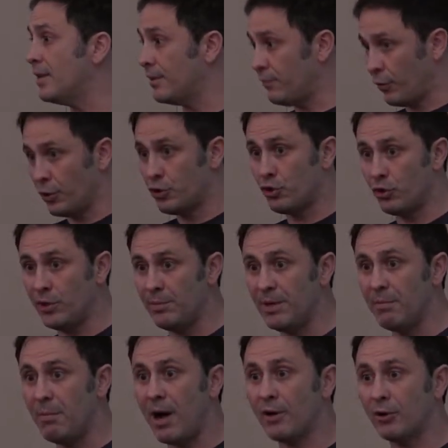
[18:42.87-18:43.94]
for treatment
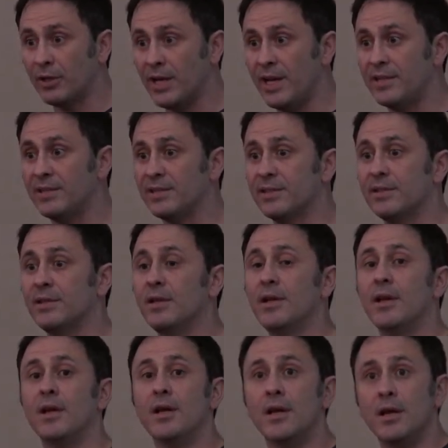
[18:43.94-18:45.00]
in milder cases.
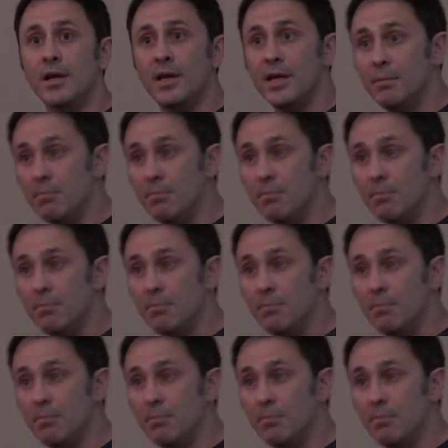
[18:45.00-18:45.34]
In